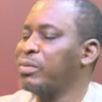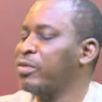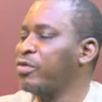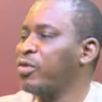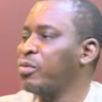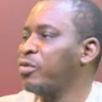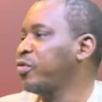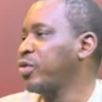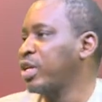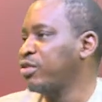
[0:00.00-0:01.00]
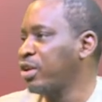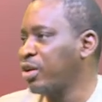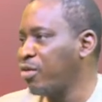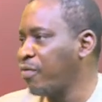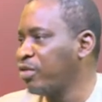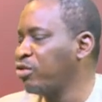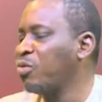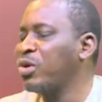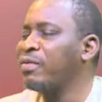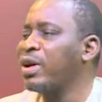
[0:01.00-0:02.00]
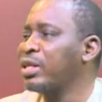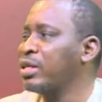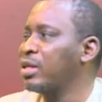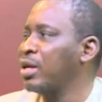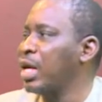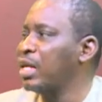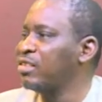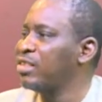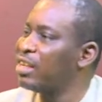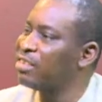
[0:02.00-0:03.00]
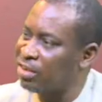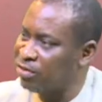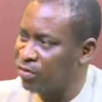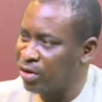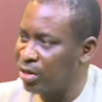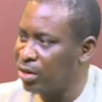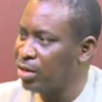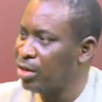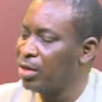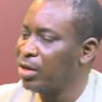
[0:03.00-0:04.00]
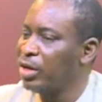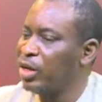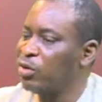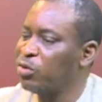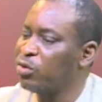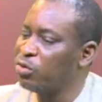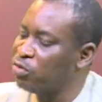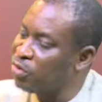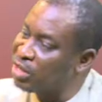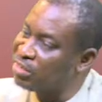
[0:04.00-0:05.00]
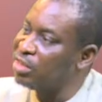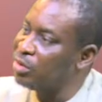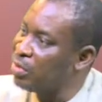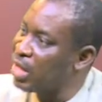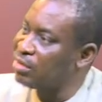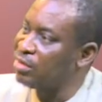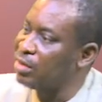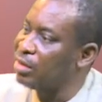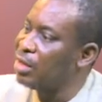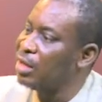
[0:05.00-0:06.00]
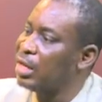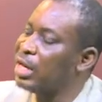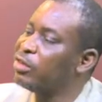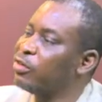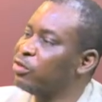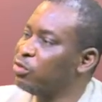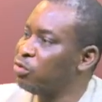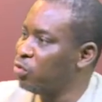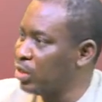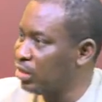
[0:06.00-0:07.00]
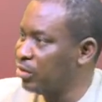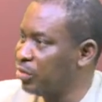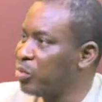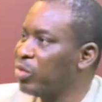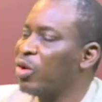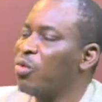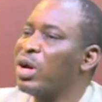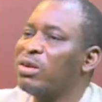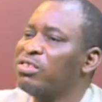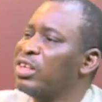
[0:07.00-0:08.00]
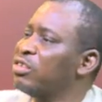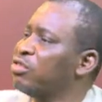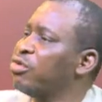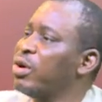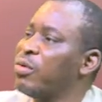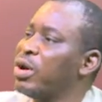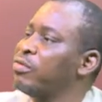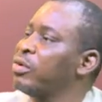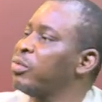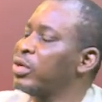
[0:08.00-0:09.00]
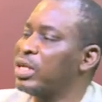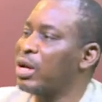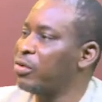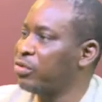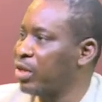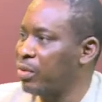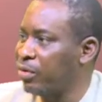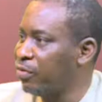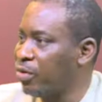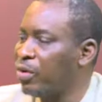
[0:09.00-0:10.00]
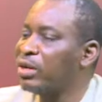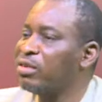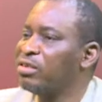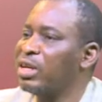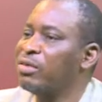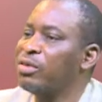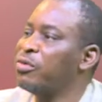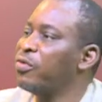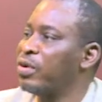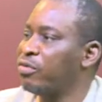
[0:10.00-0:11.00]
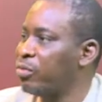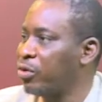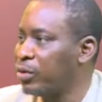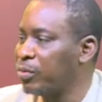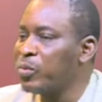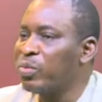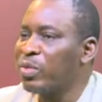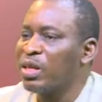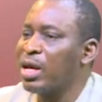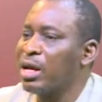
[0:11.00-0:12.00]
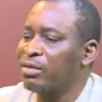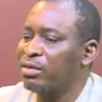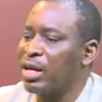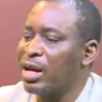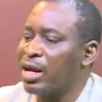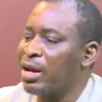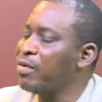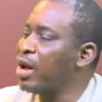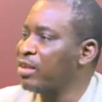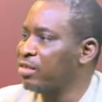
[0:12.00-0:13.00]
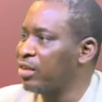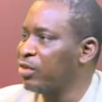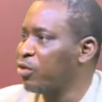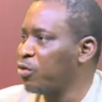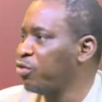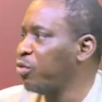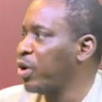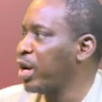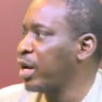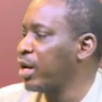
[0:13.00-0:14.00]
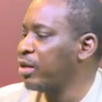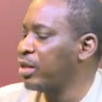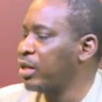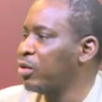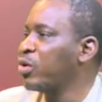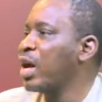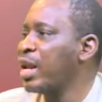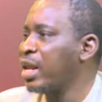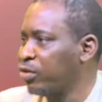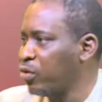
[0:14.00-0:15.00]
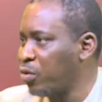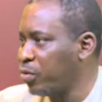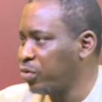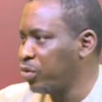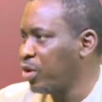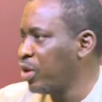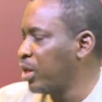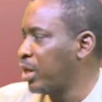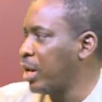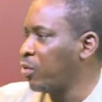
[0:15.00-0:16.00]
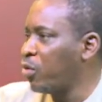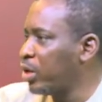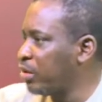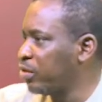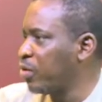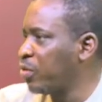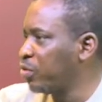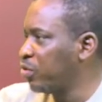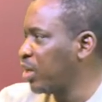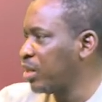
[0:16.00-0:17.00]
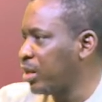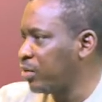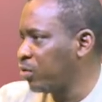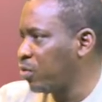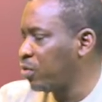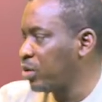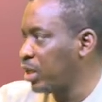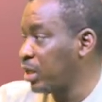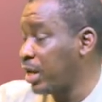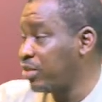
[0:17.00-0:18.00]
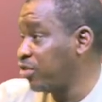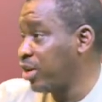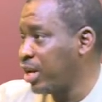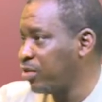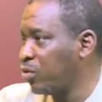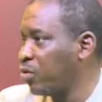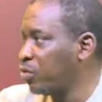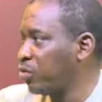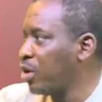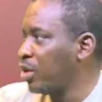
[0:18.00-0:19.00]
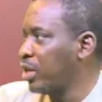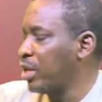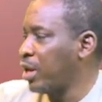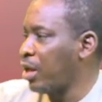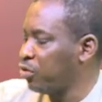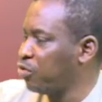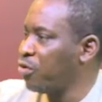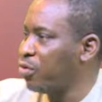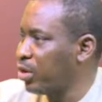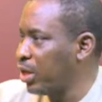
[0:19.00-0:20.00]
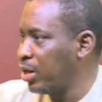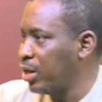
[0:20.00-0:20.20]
then before we move to a national convention, whatever is necessary, you know, to strengthen the party, let us do it. We are not saying throw away everybody that was there before. We are not saying remove everybody there are, there are areas in this country where the local ESCOs, like board ESCOs, state schools, the LGA ESCOs, they are strong.